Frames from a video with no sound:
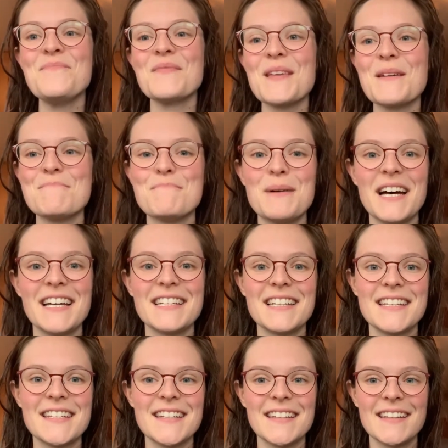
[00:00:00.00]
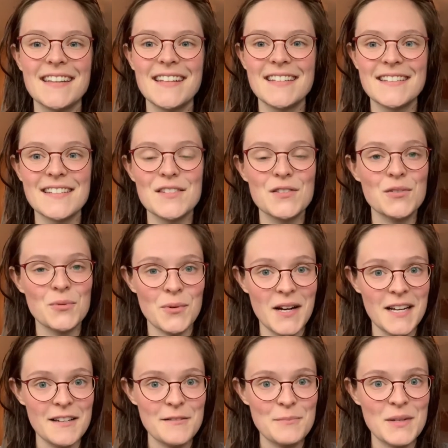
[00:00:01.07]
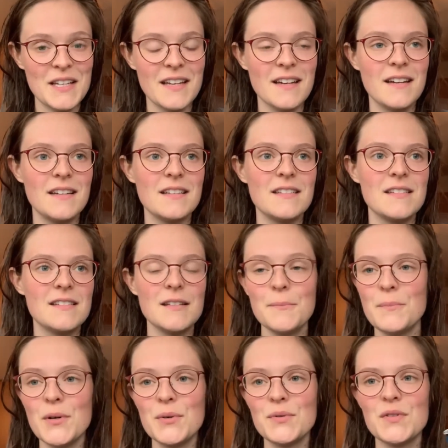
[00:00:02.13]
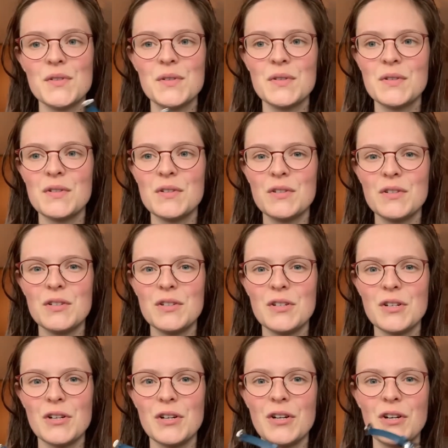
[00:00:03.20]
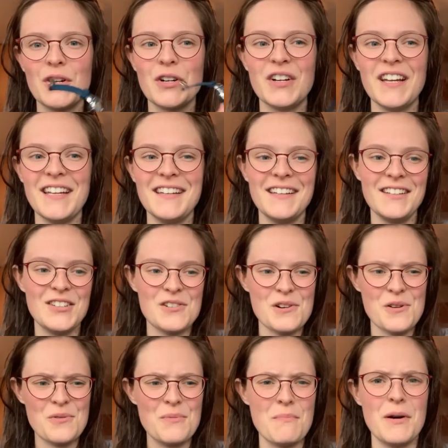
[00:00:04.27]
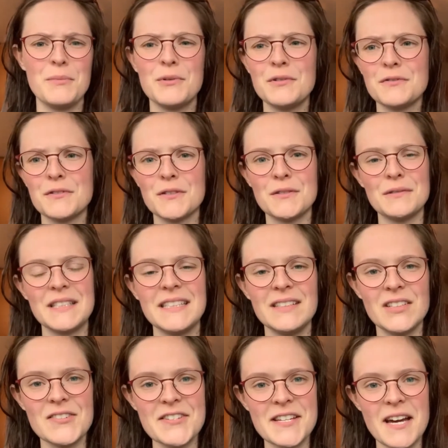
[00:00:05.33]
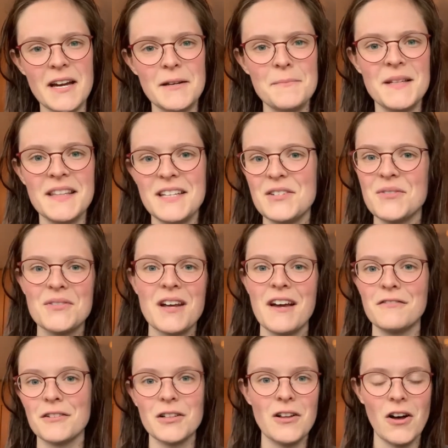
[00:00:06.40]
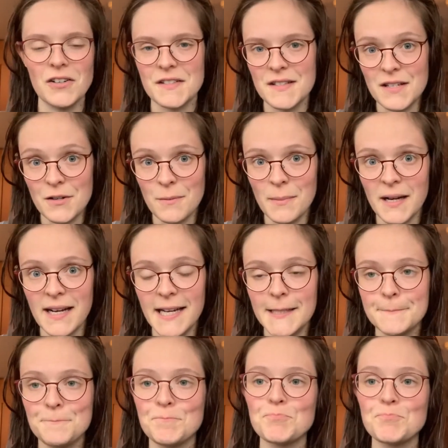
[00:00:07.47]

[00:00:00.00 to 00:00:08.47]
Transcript: But this is great because some boats, you're in your own bubble for a really long time and they don't have clocks nearby.